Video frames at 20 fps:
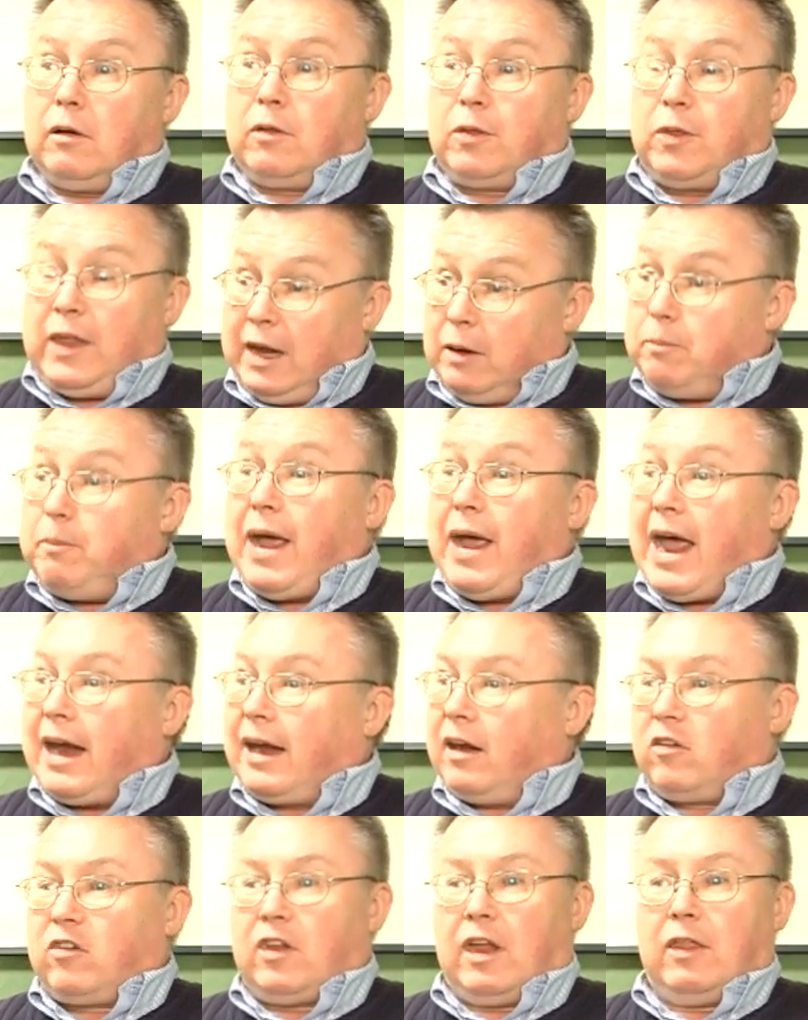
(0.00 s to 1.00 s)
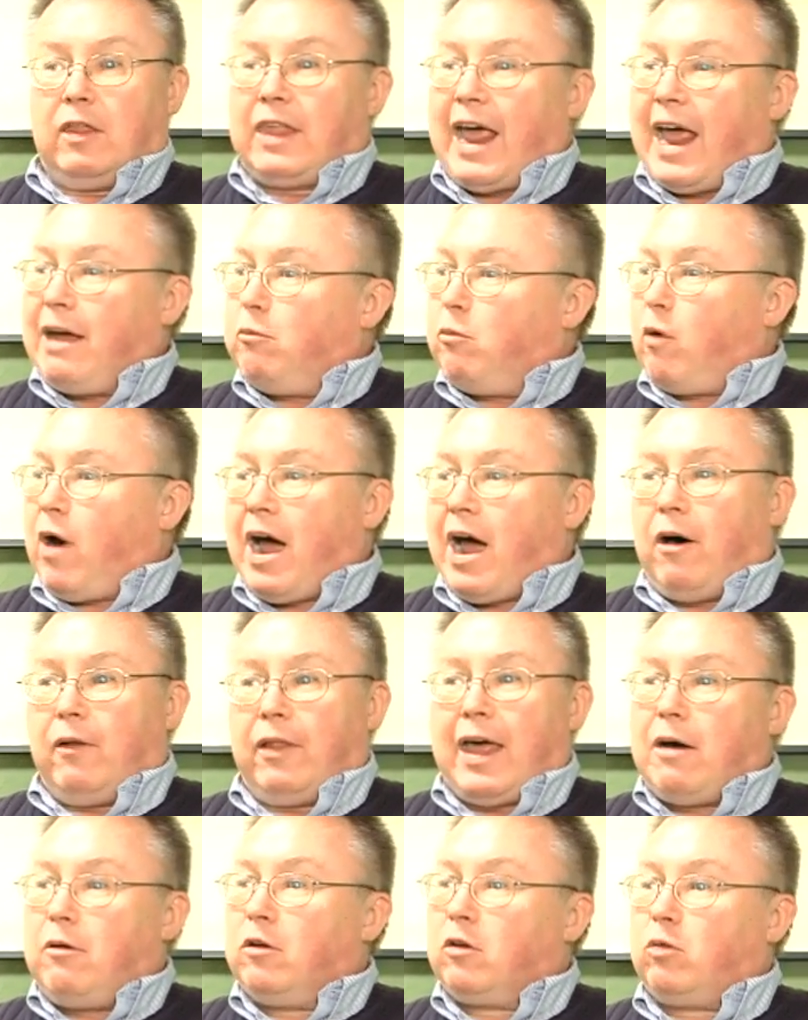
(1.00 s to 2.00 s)
think back and say, wow,
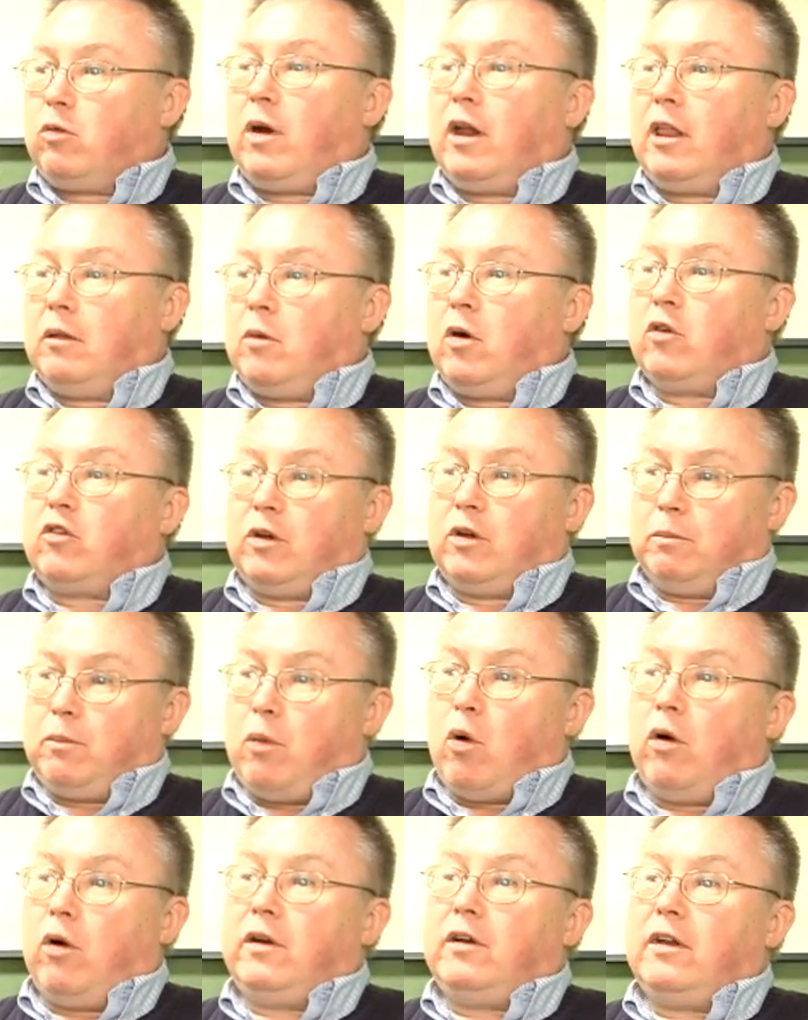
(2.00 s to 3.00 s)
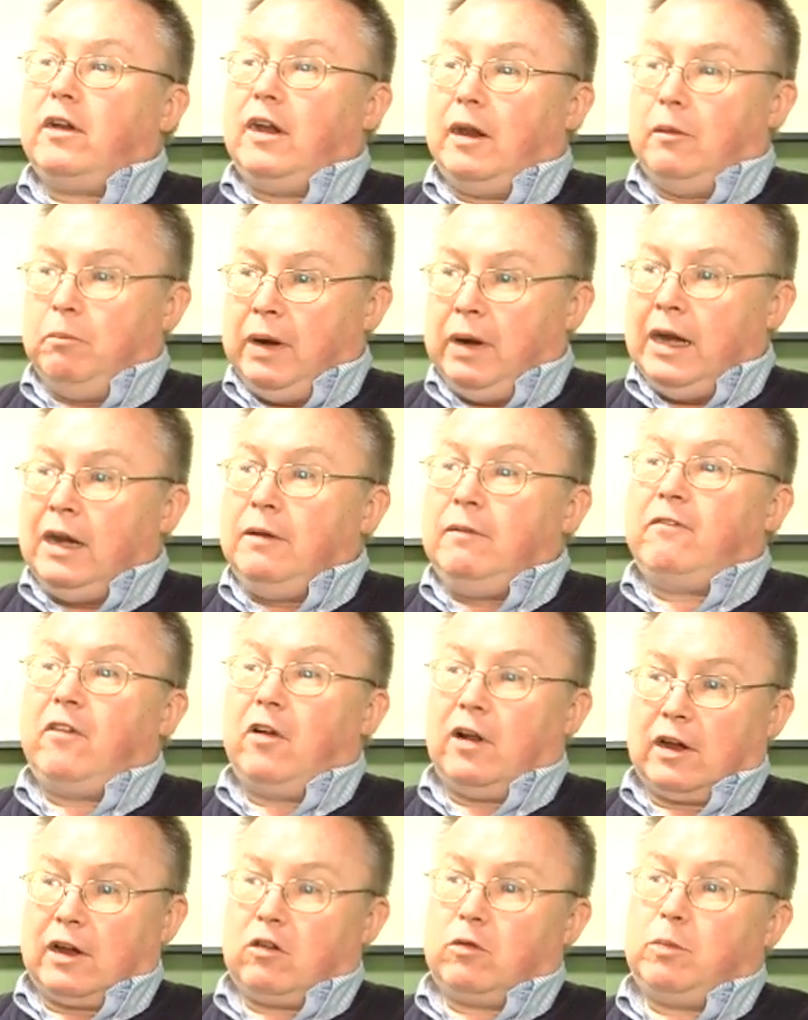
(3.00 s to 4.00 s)
that was one of the most important and
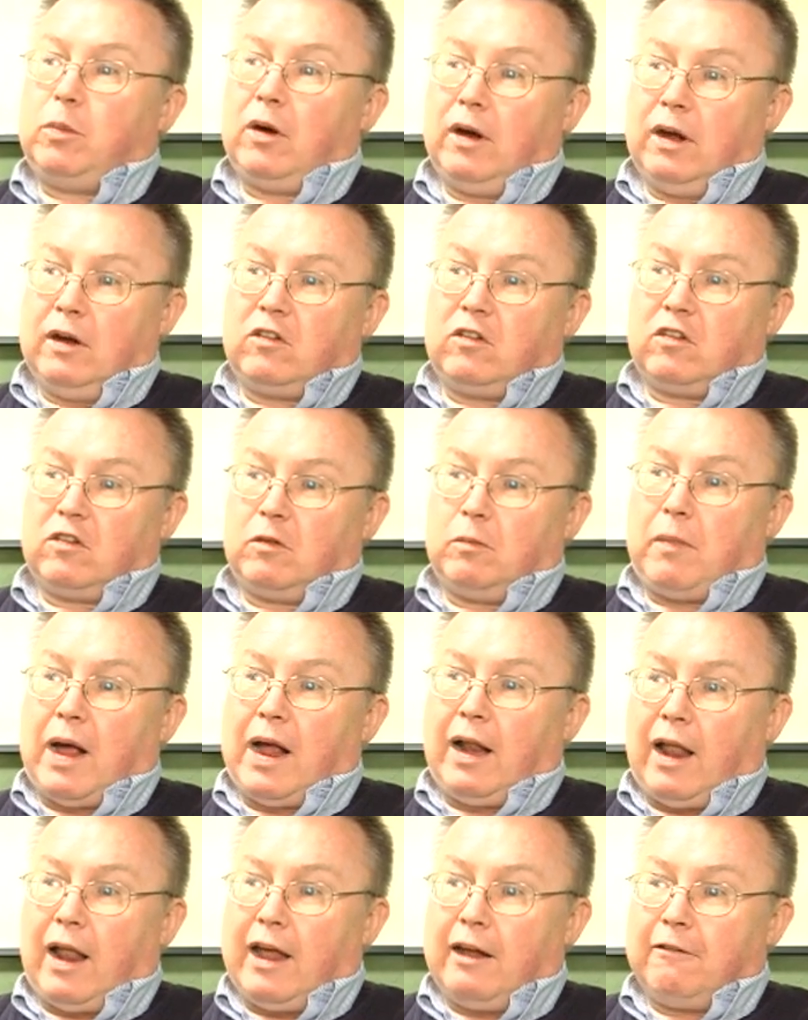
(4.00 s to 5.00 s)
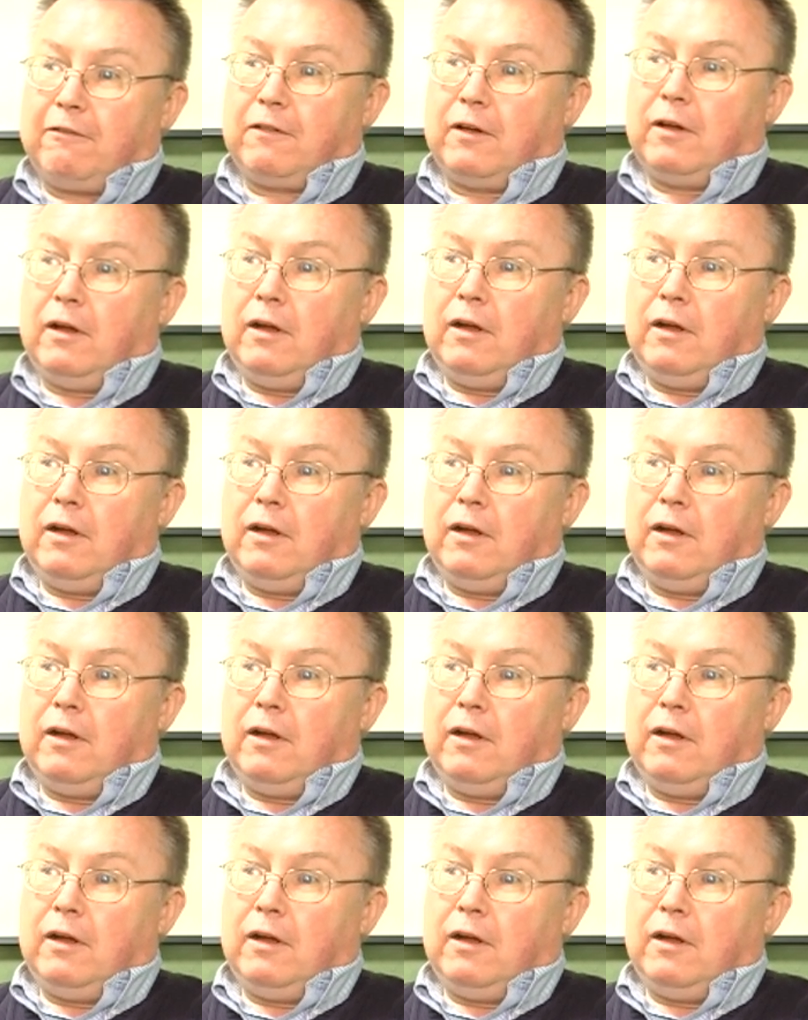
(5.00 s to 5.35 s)
meaningful experiences of my life.